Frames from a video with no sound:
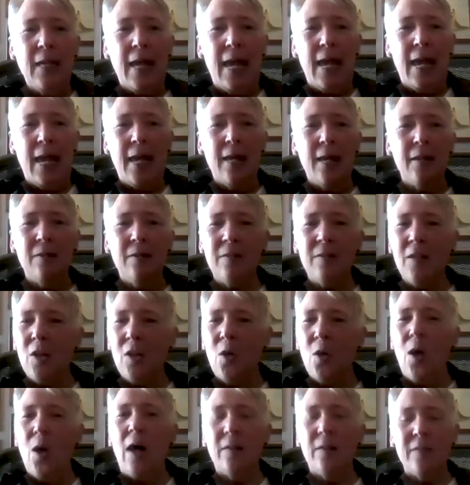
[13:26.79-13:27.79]
And,
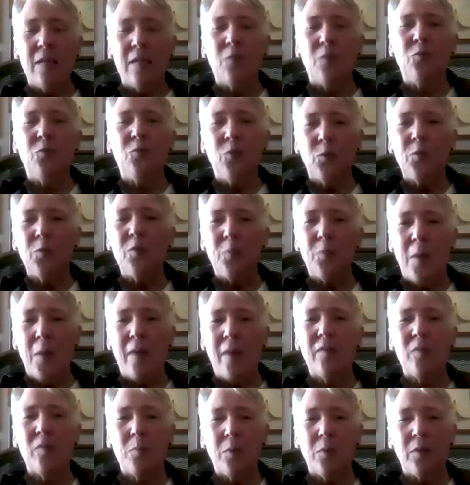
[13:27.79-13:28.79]
I'll take full
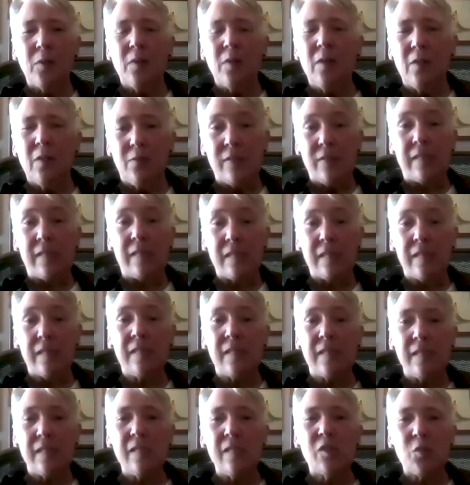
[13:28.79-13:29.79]
responsibility if it
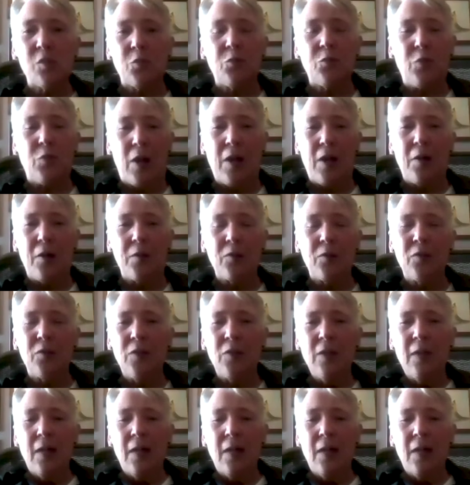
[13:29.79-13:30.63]
succeeds or fails.